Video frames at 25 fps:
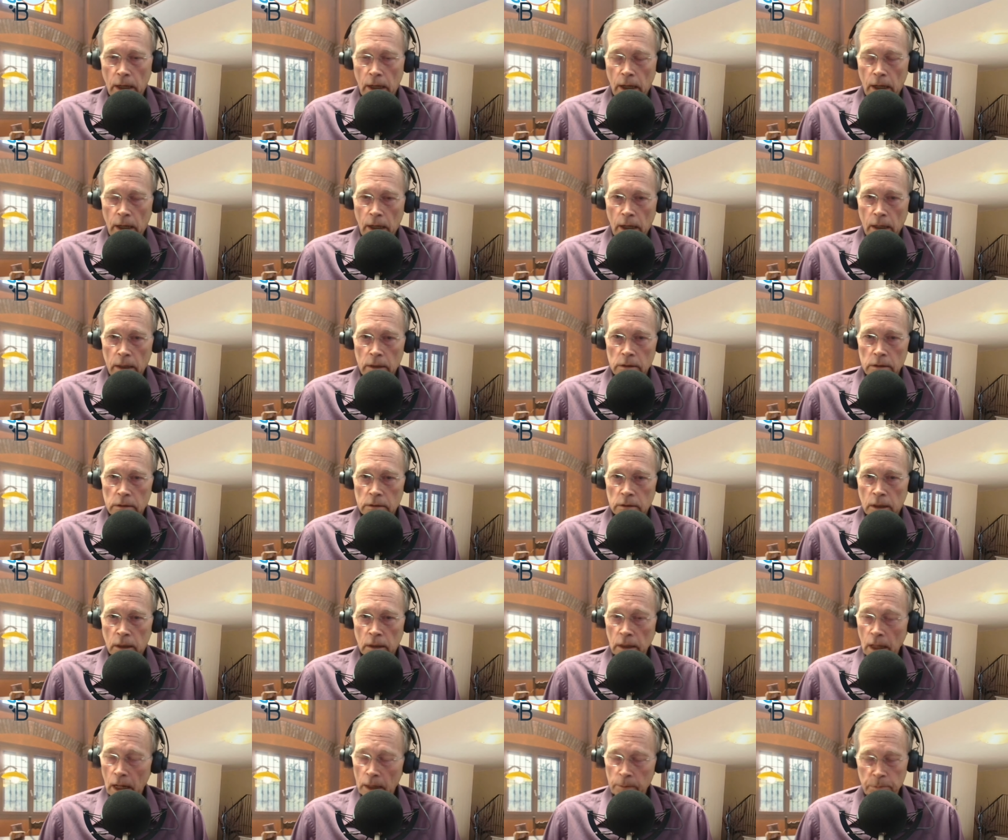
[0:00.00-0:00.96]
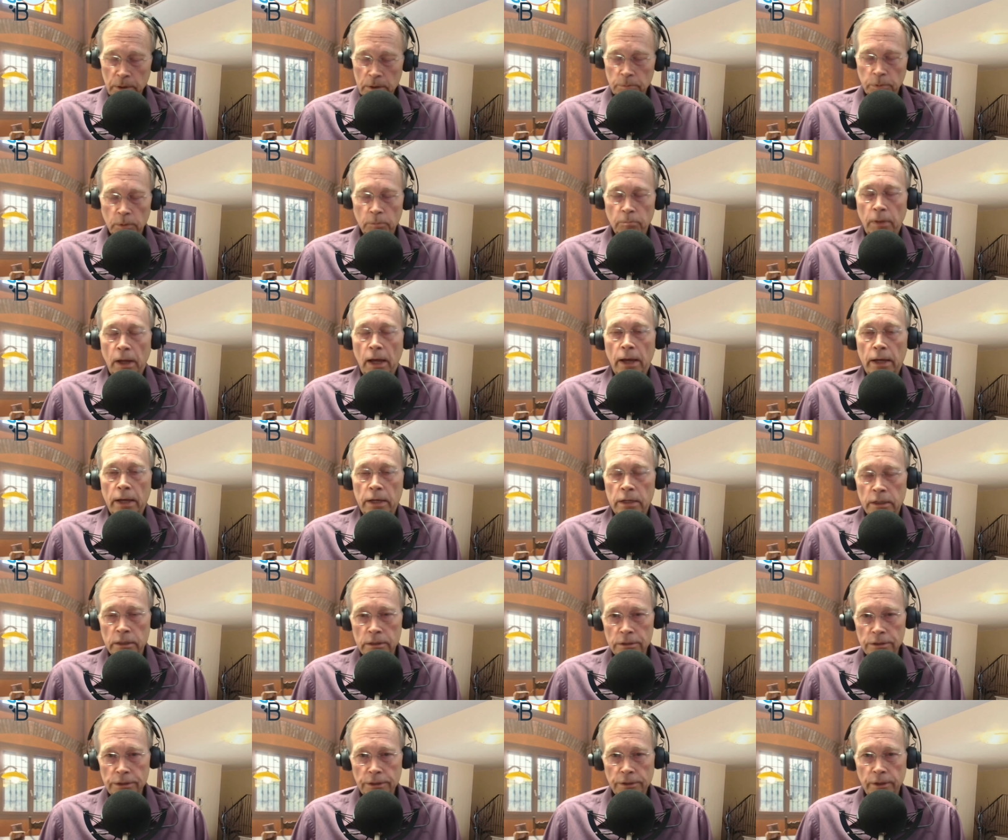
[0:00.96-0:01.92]
And a lot of people buy
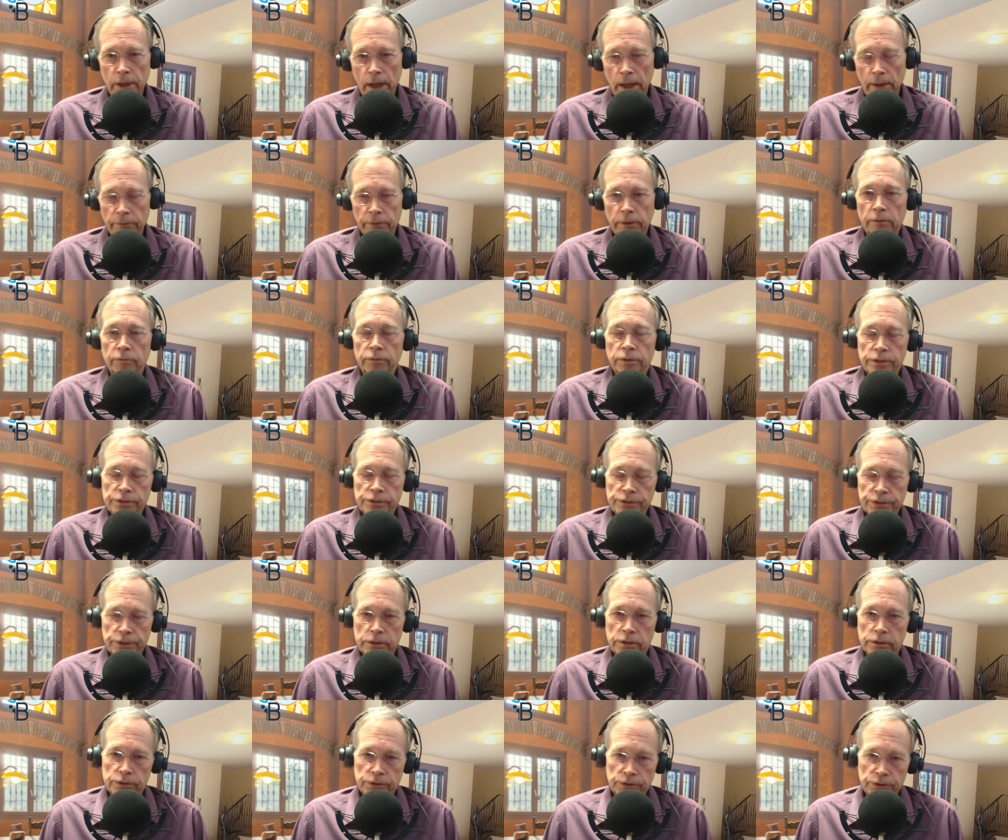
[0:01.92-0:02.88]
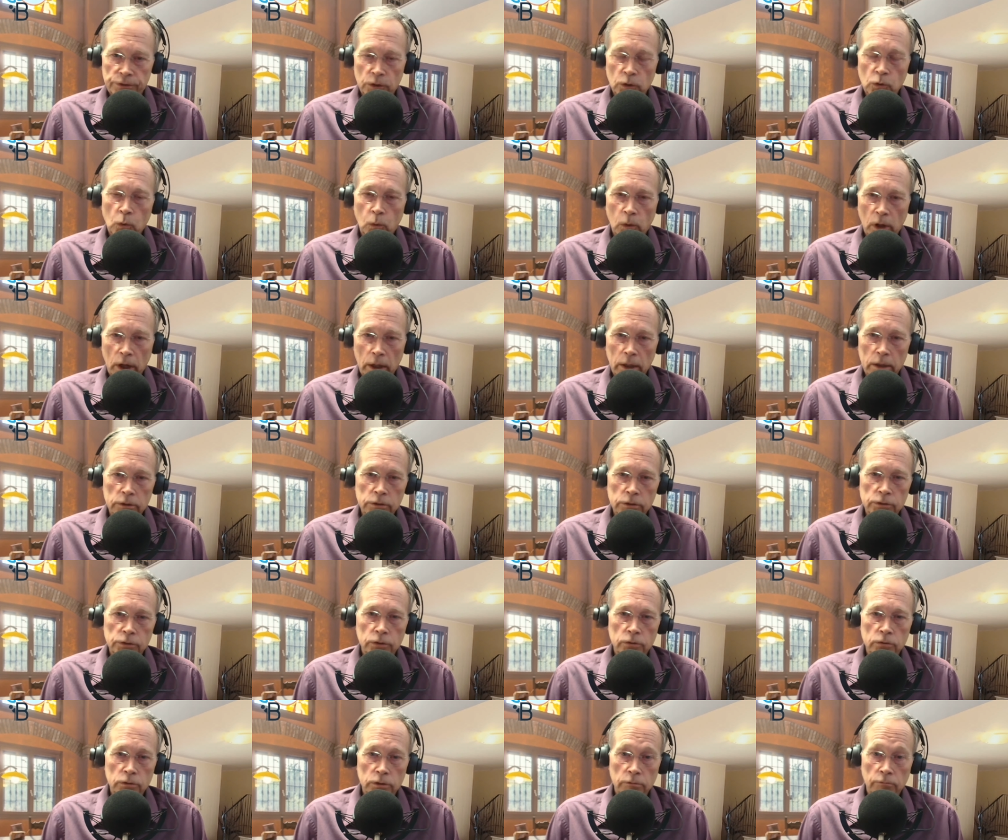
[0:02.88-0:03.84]
into that this is the way
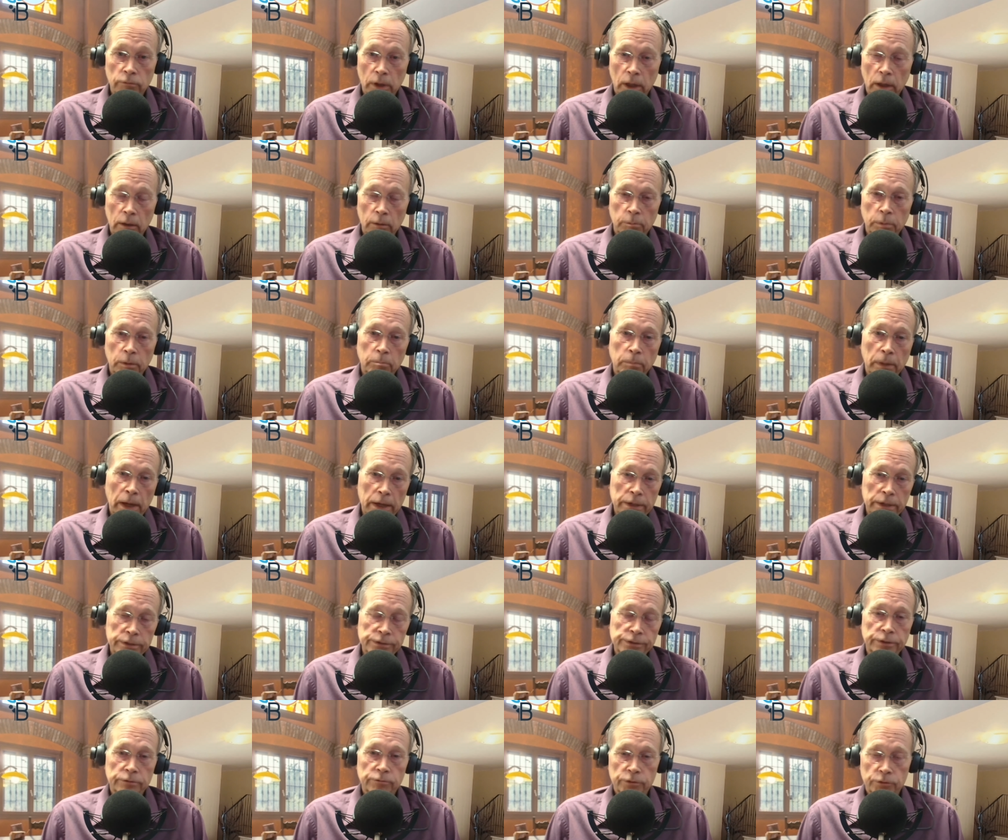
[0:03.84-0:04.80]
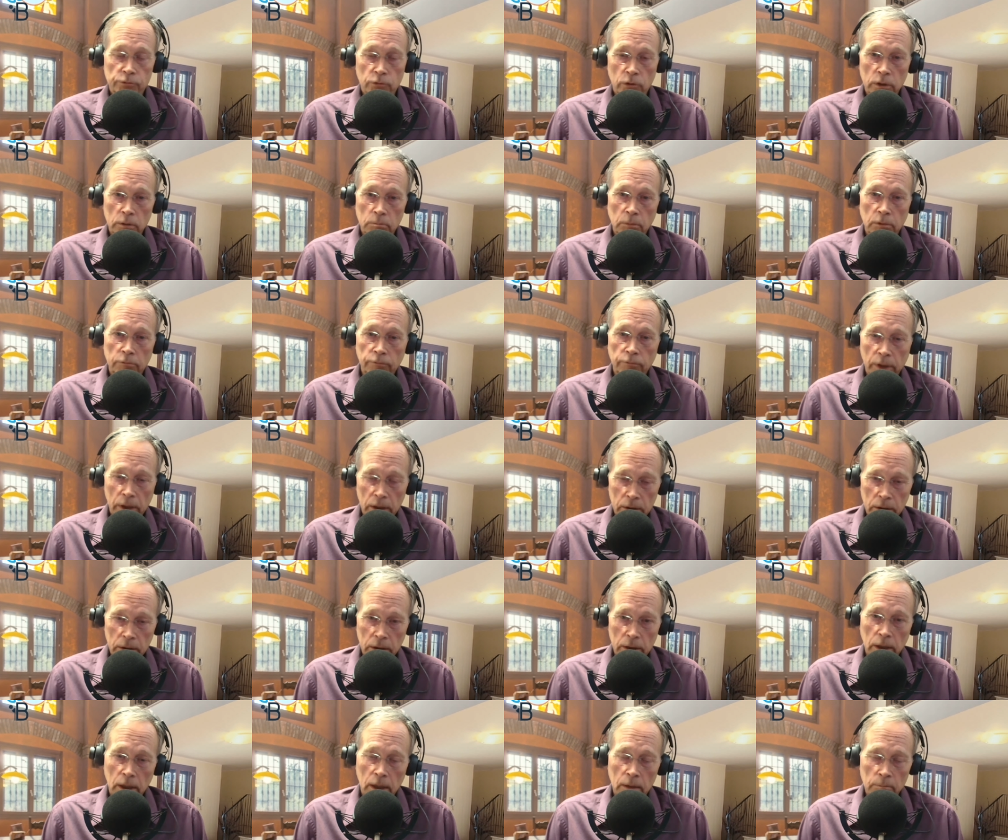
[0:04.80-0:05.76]
to develop a passive stream of
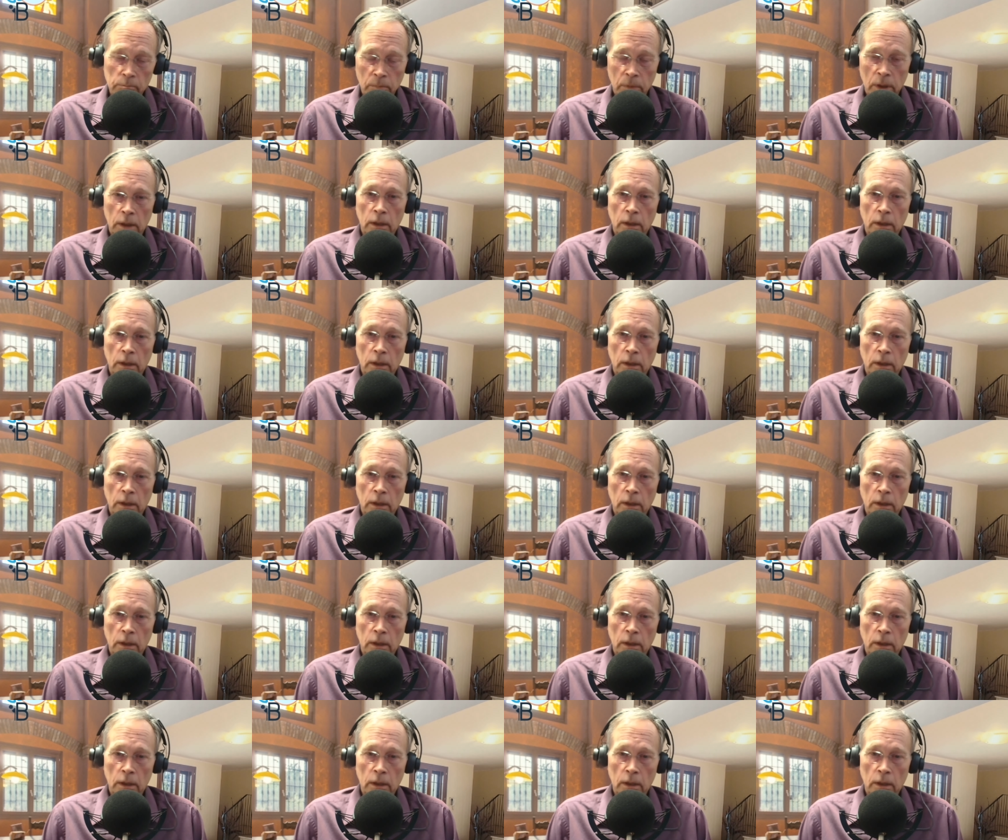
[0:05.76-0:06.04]
income.